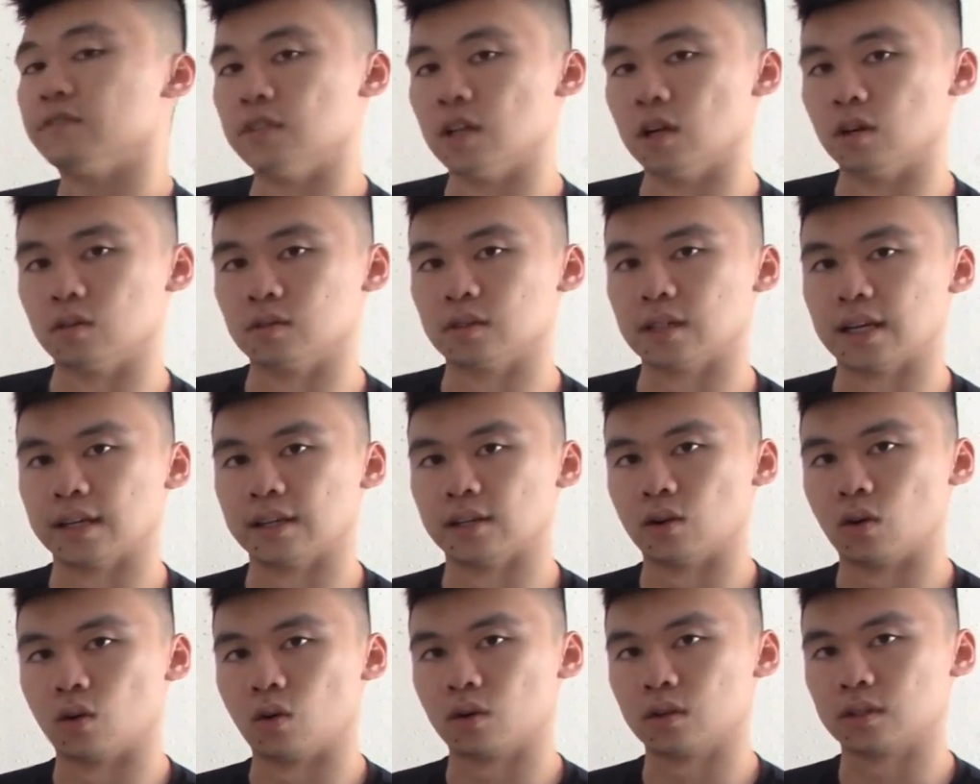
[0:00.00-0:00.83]
nodes
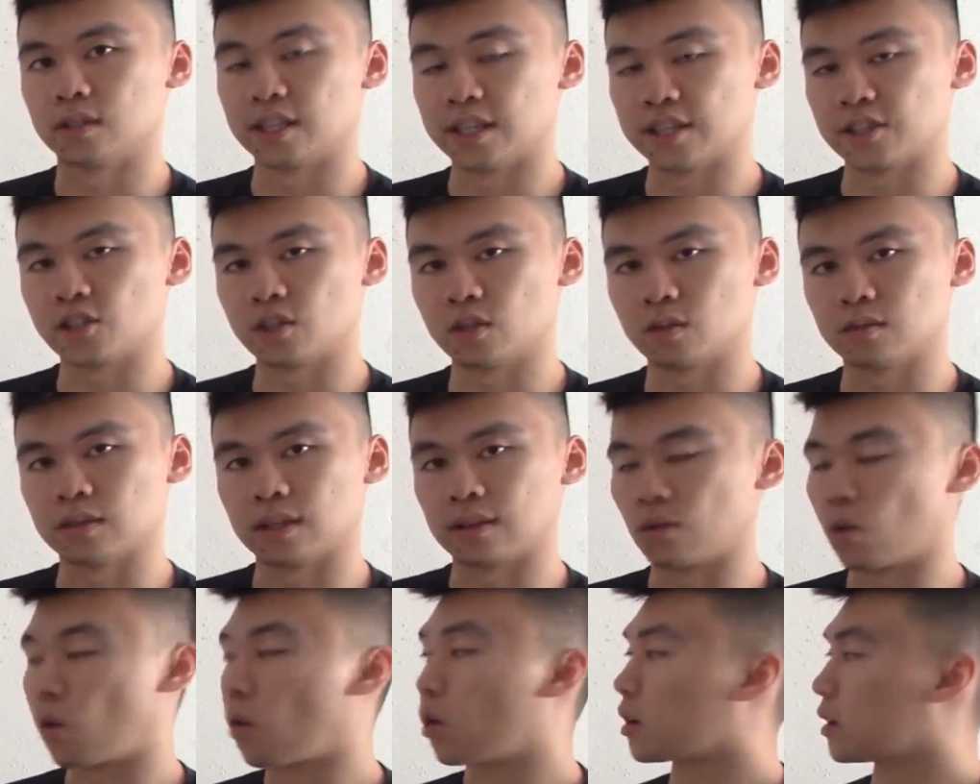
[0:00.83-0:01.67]
and tissues
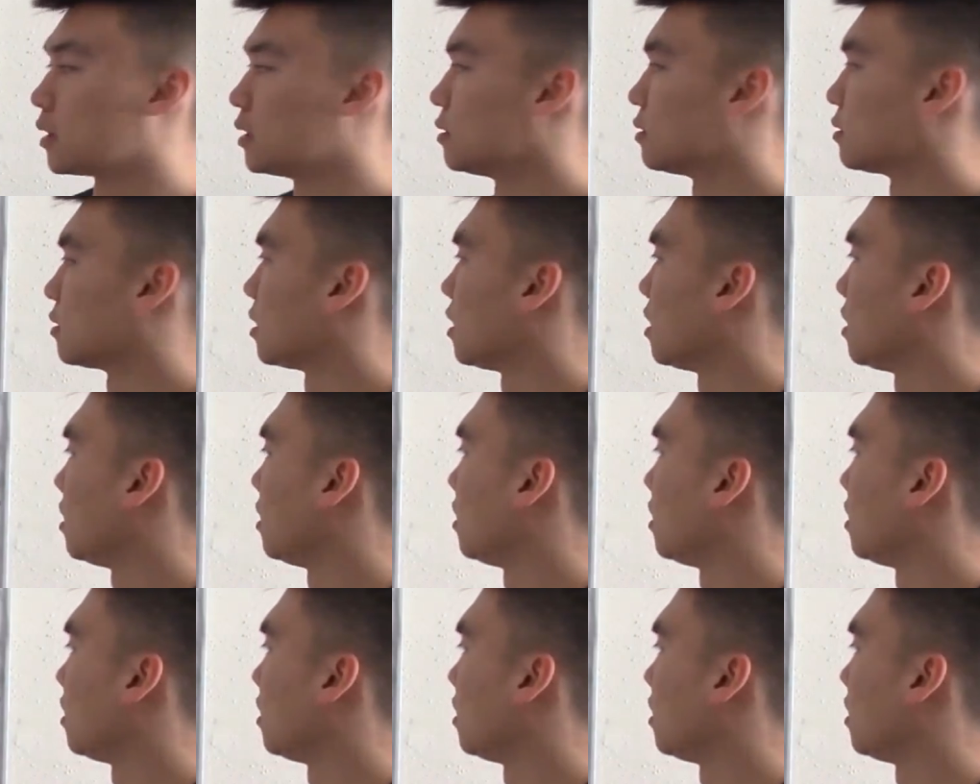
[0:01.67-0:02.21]
and organs.